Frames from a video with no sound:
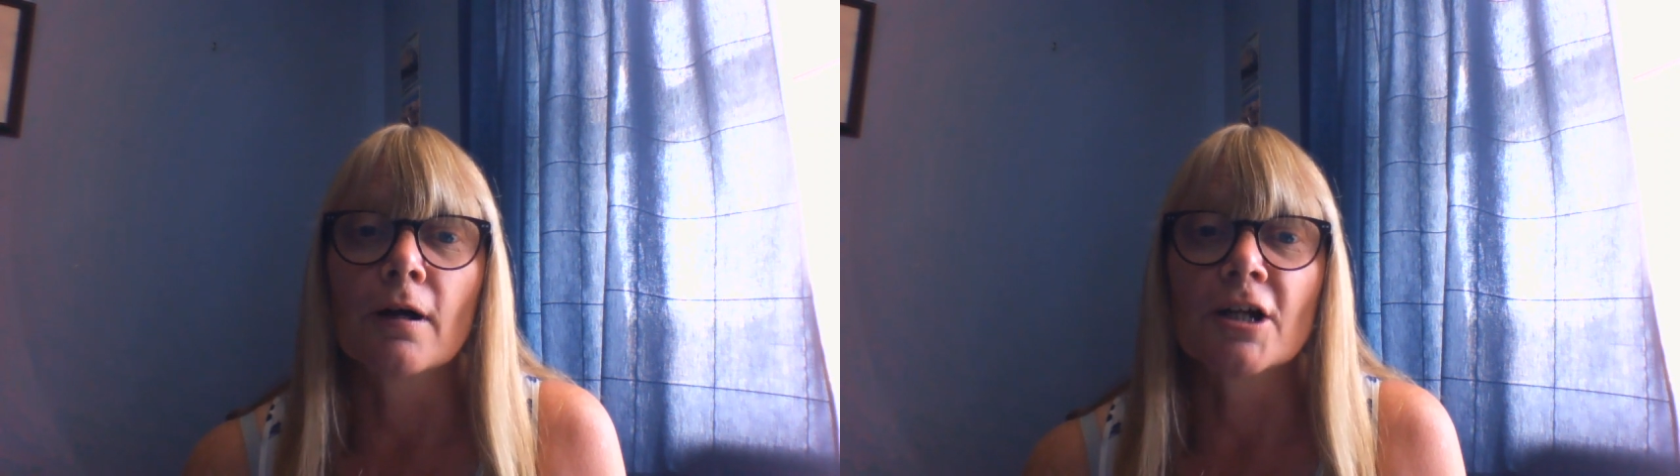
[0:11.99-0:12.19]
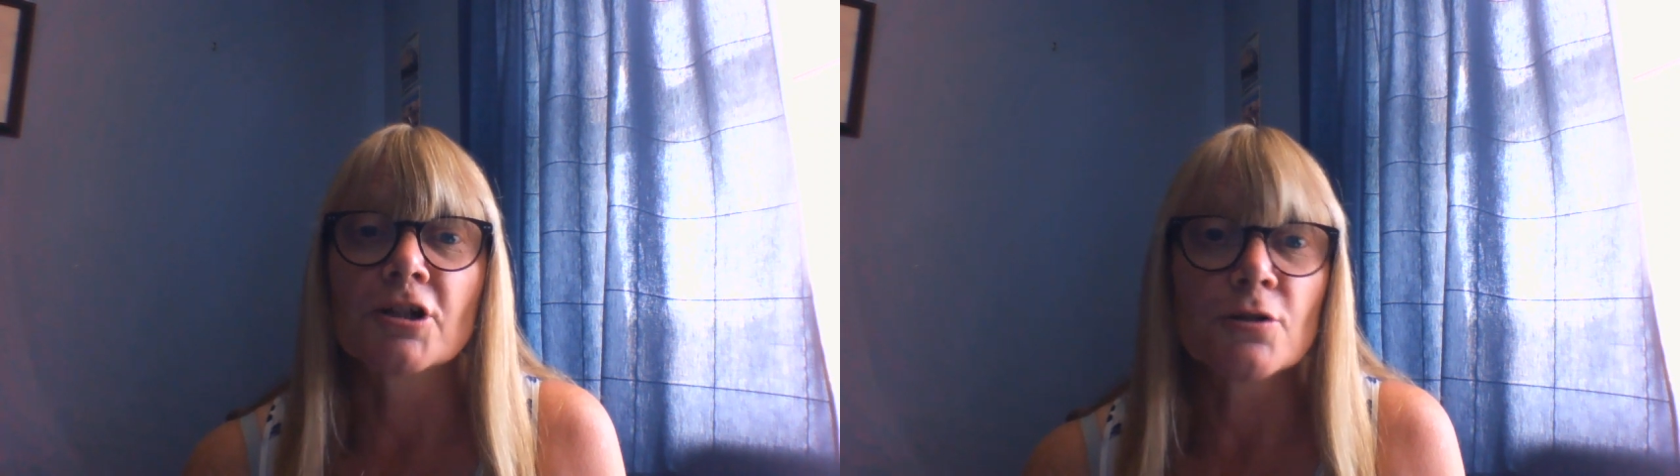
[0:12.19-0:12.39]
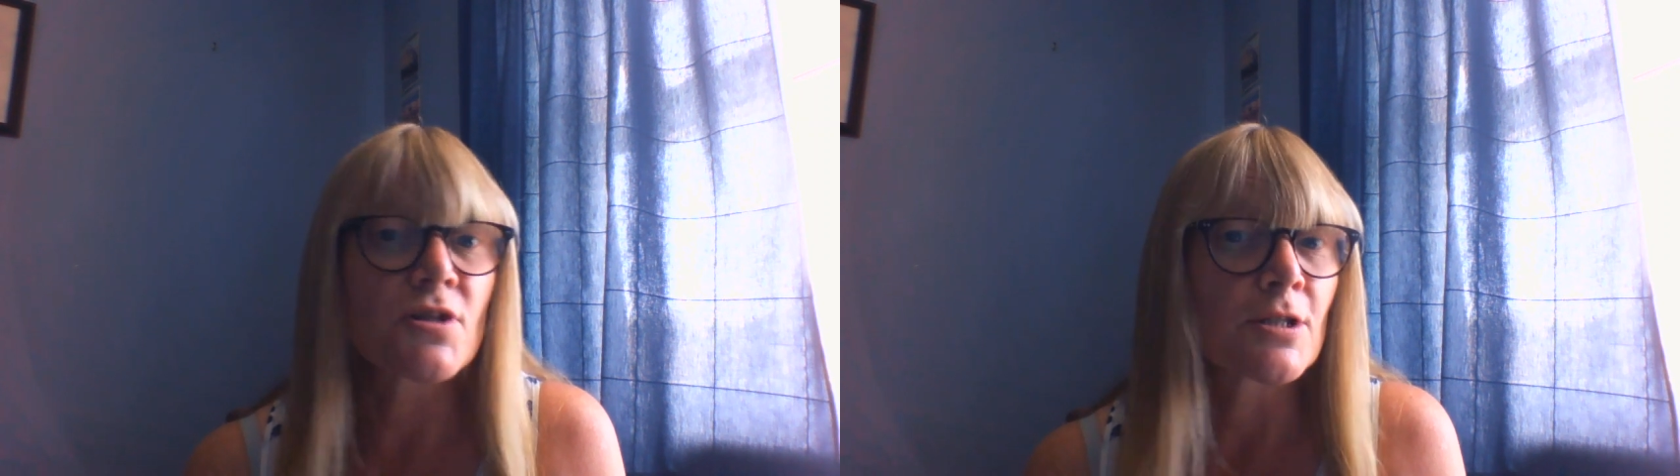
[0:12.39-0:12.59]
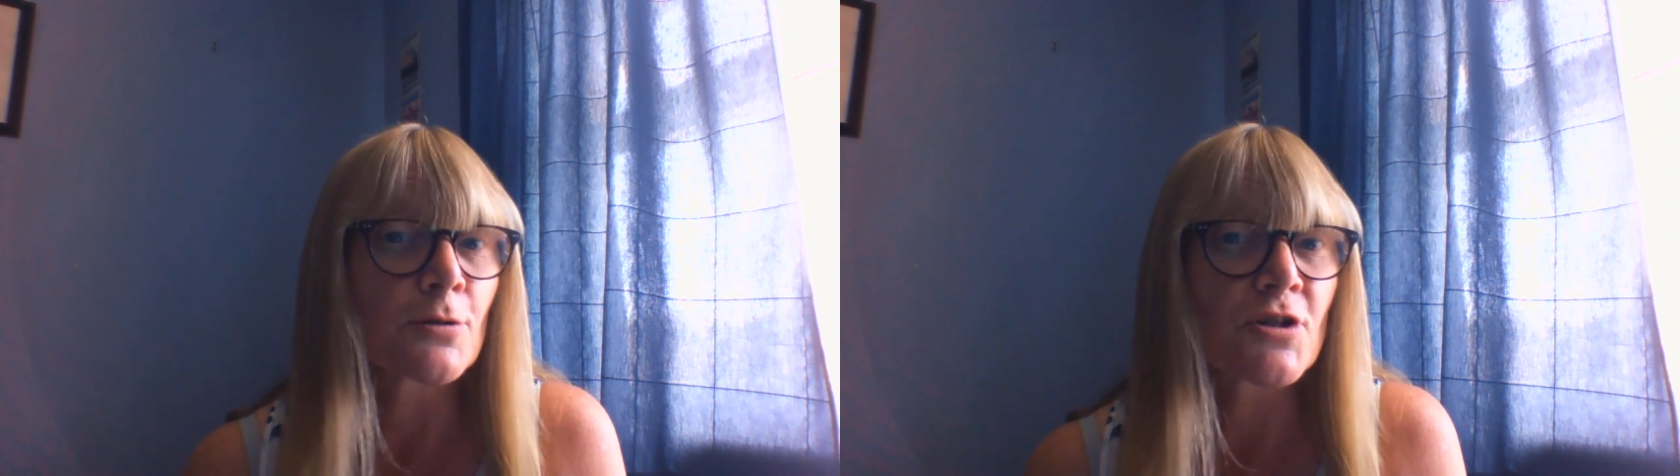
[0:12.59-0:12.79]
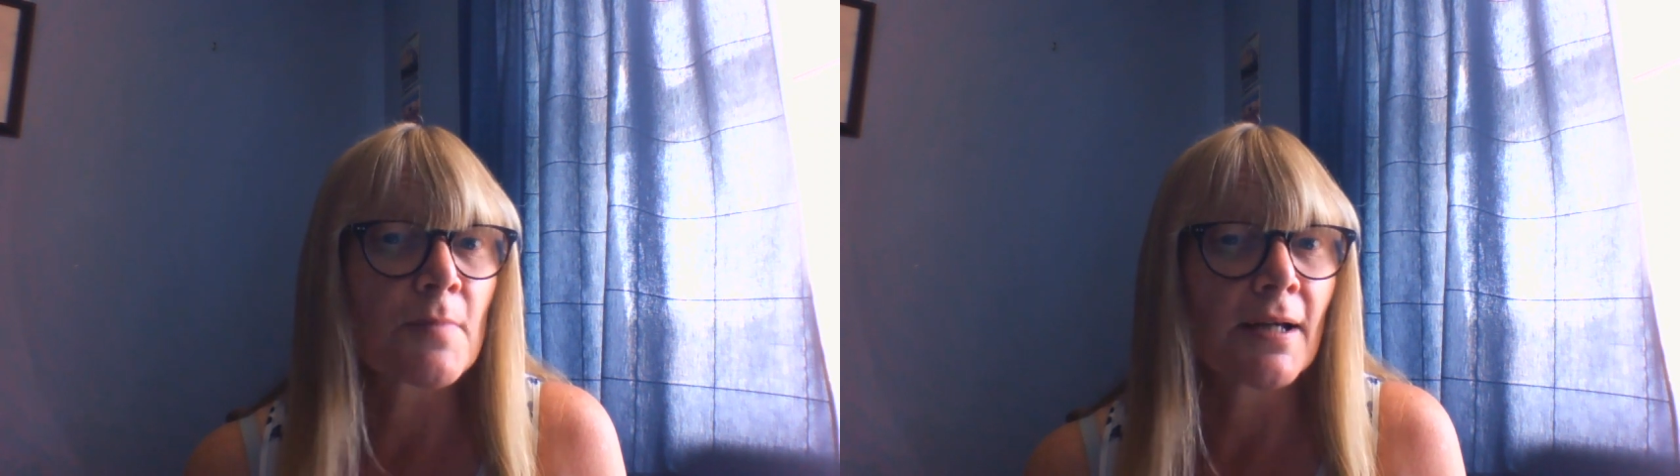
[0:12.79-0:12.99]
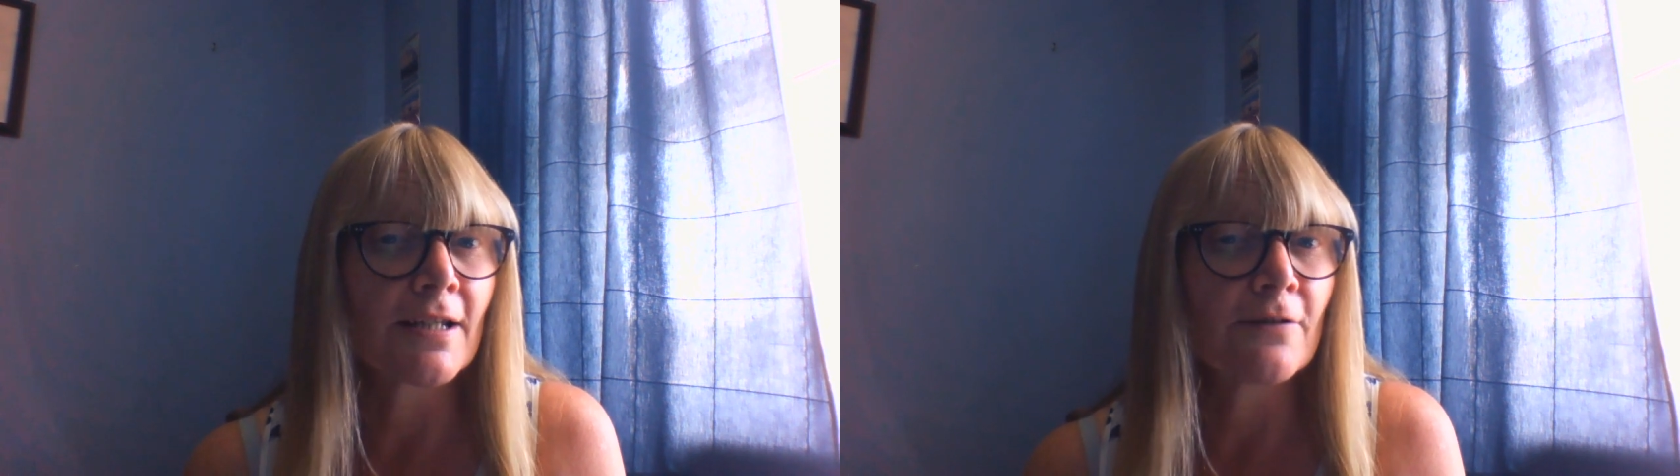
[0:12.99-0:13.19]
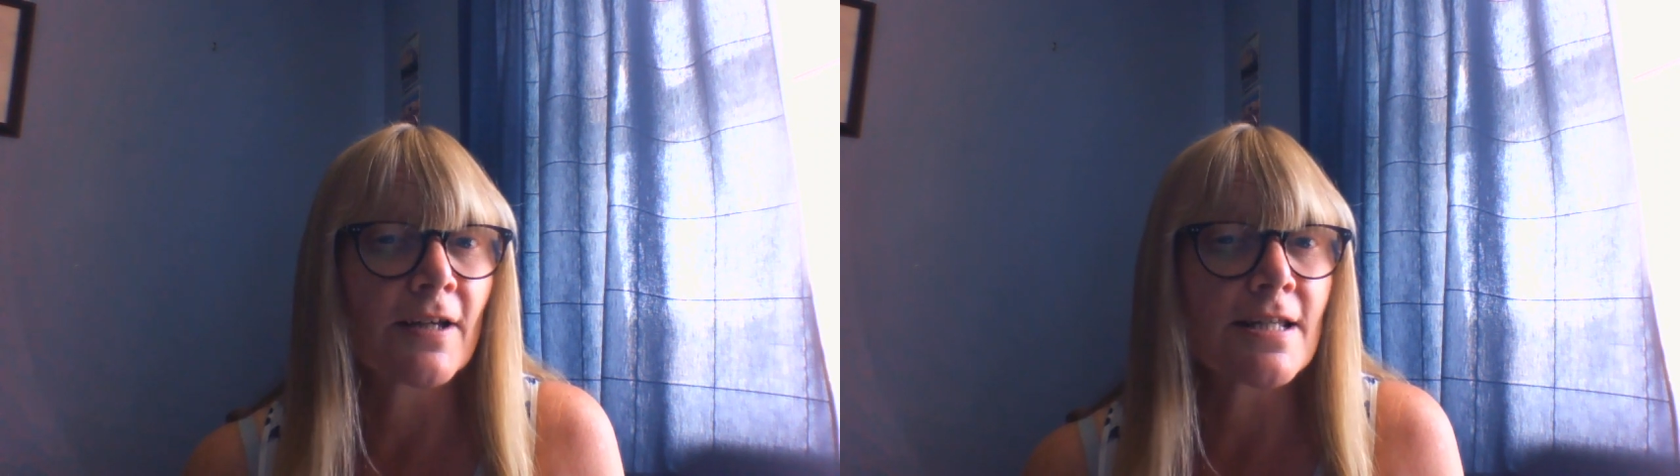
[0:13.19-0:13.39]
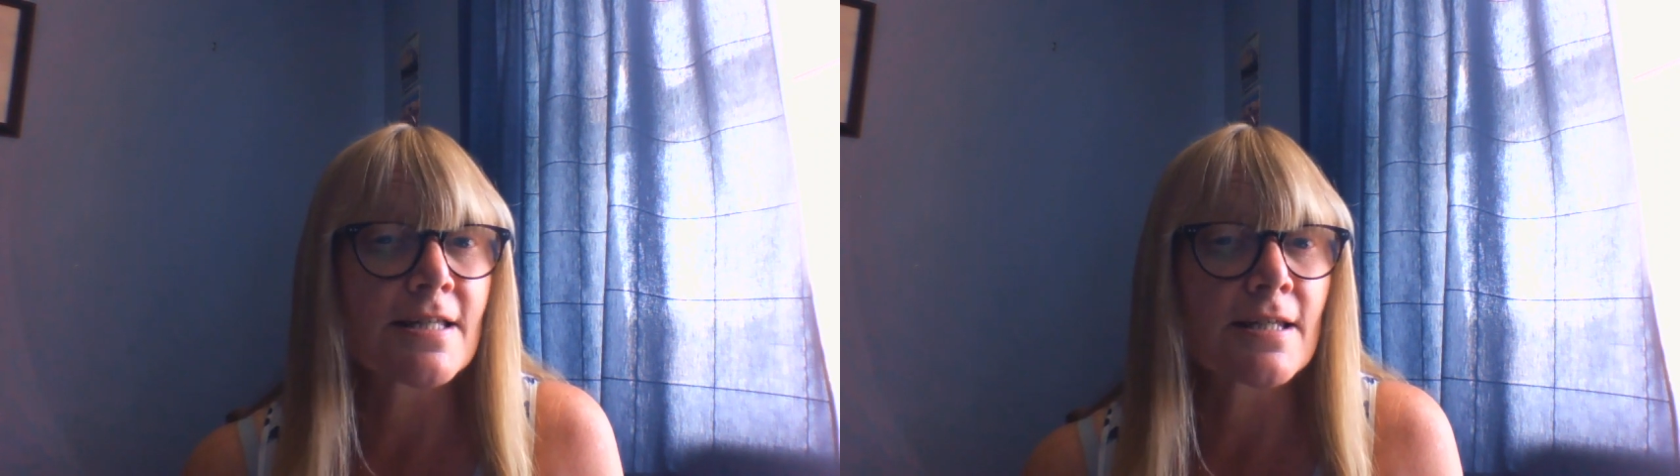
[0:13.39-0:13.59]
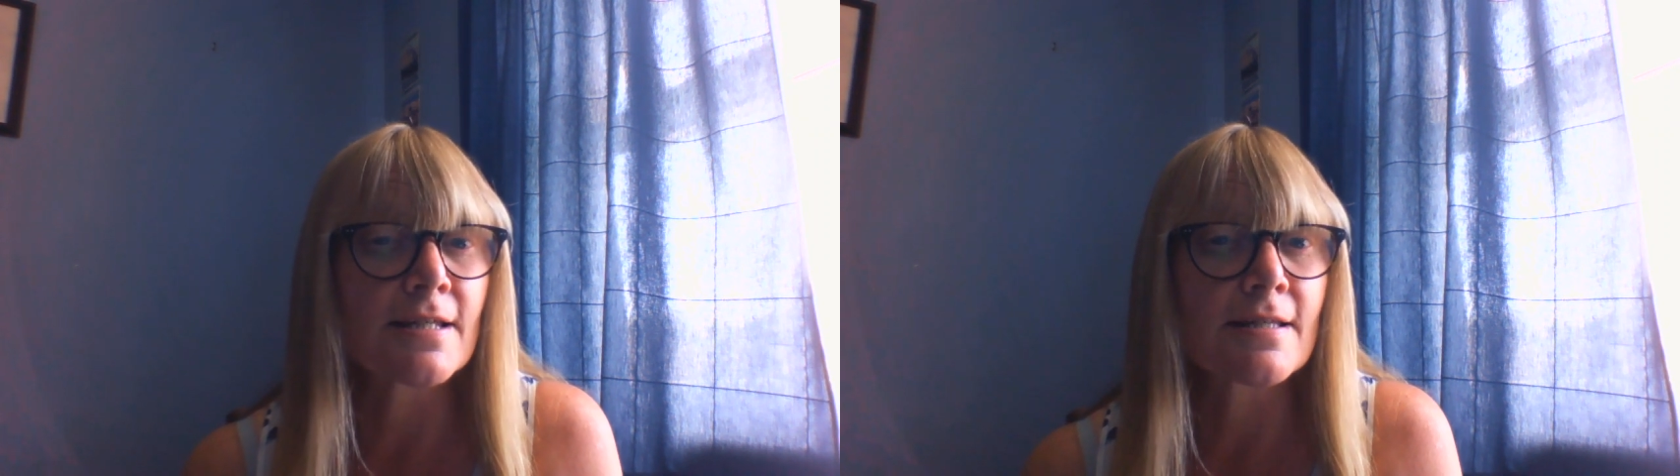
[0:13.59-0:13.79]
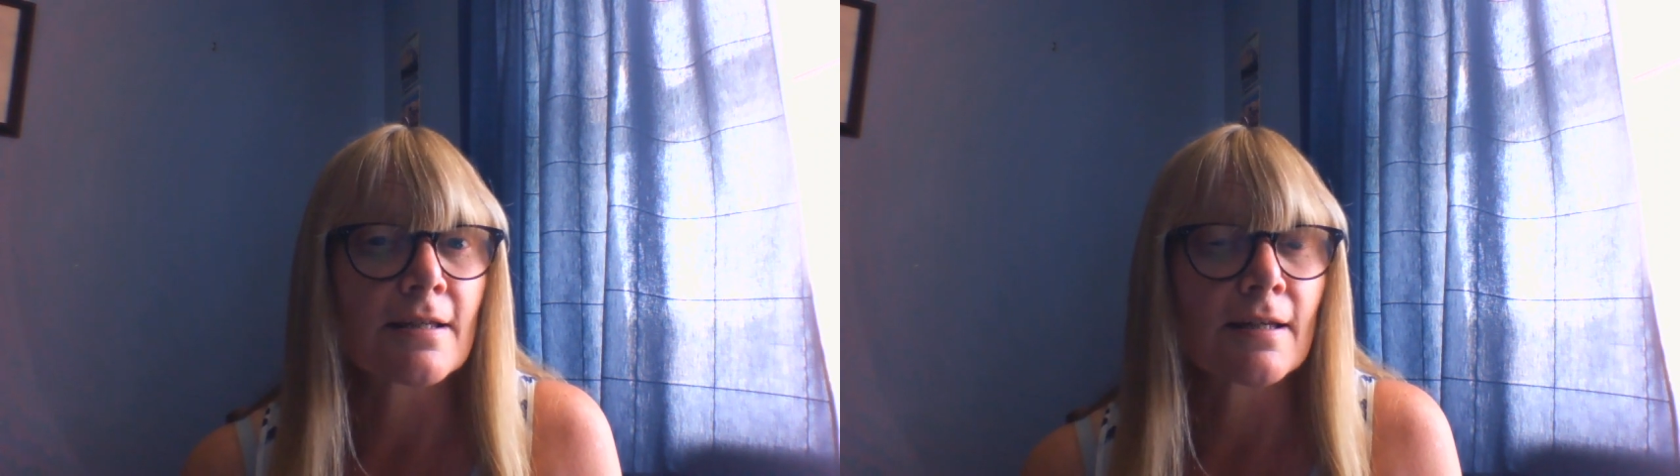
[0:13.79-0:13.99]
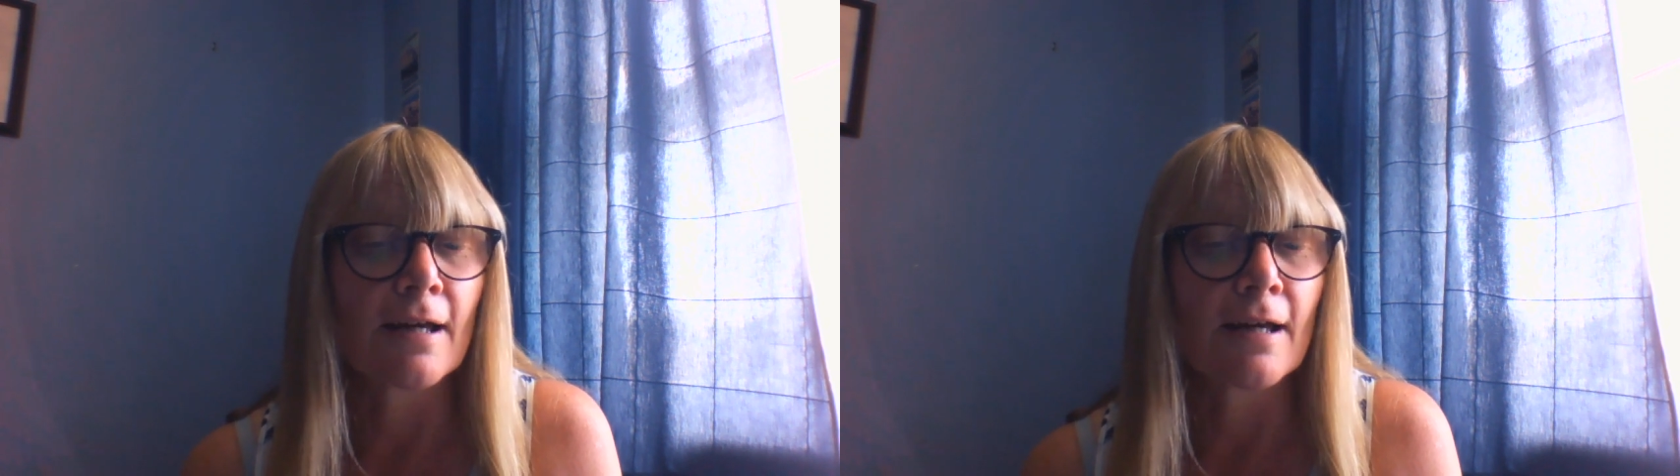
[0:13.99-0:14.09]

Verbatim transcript: I do see your smiley faces